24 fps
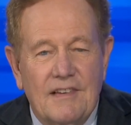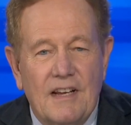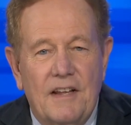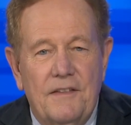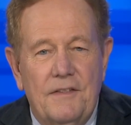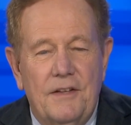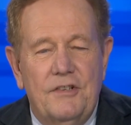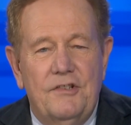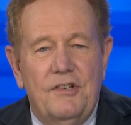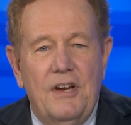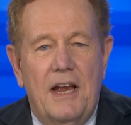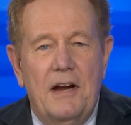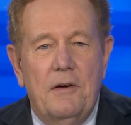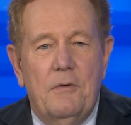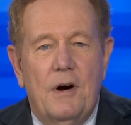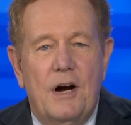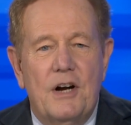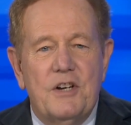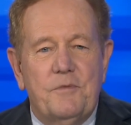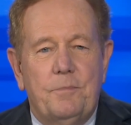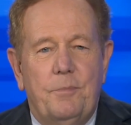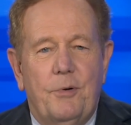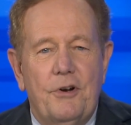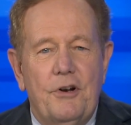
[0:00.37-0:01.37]
The
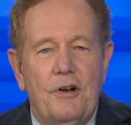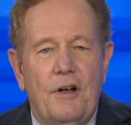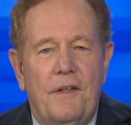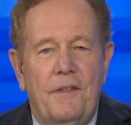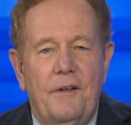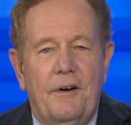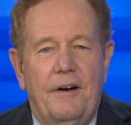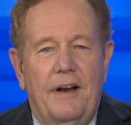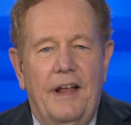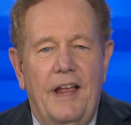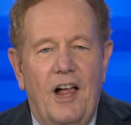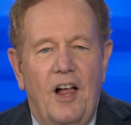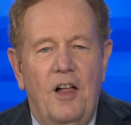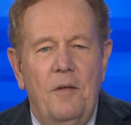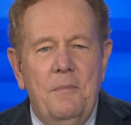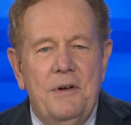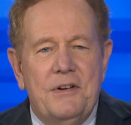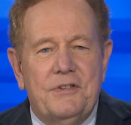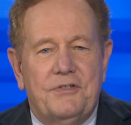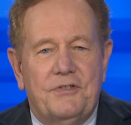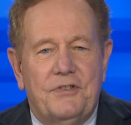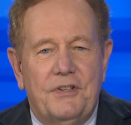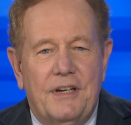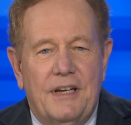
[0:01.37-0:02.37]
Jaguars put on their
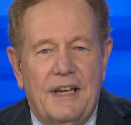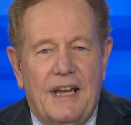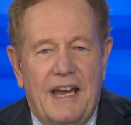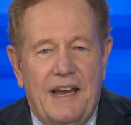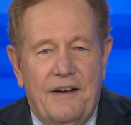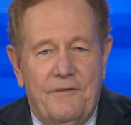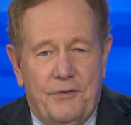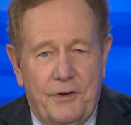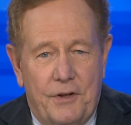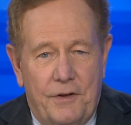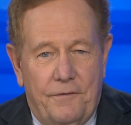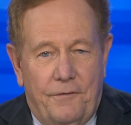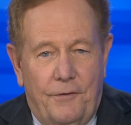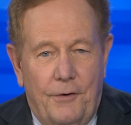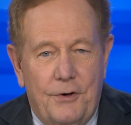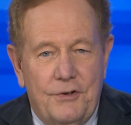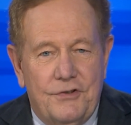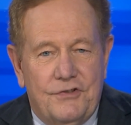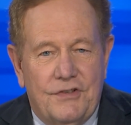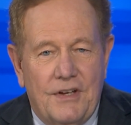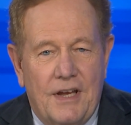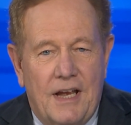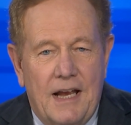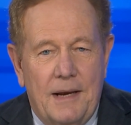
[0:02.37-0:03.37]
helmets today for the first
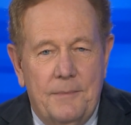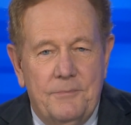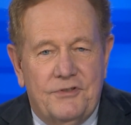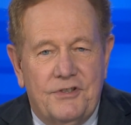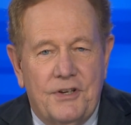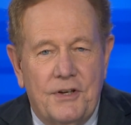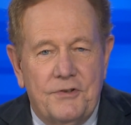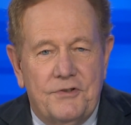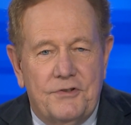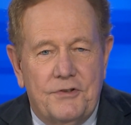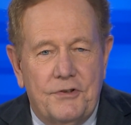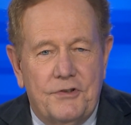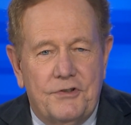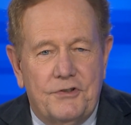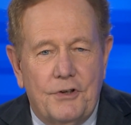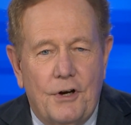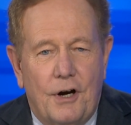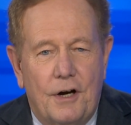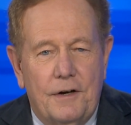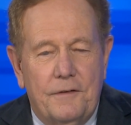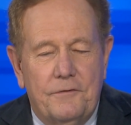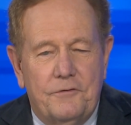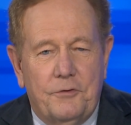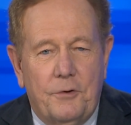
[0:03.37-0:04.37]
time since the
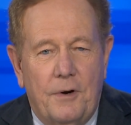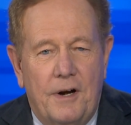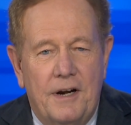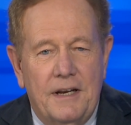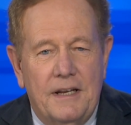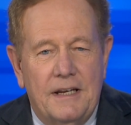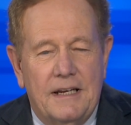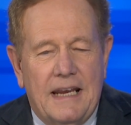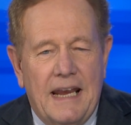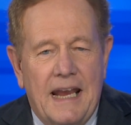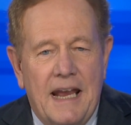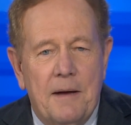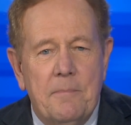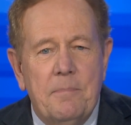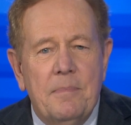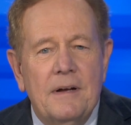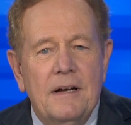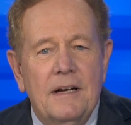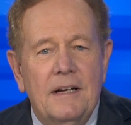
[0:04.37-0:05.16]
start of training camp.